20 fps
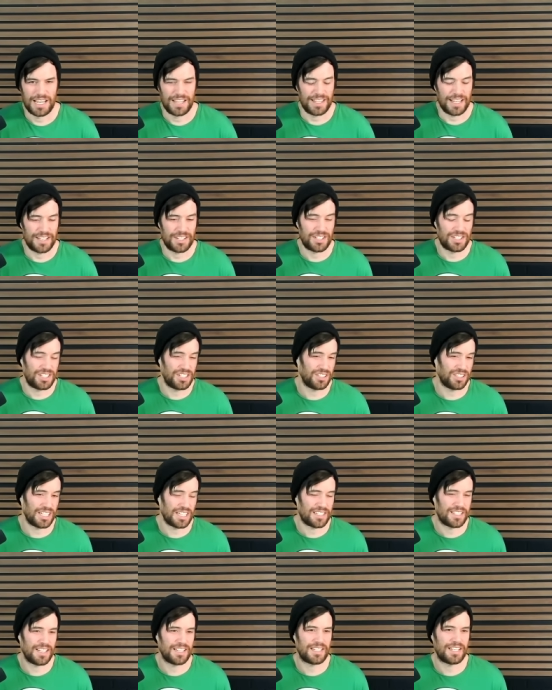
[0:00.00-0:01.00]
They still
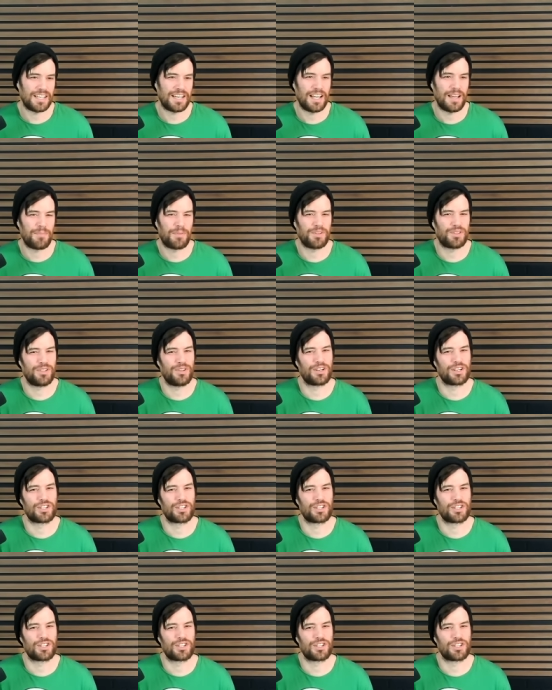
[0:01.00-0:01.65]
exist today, but they're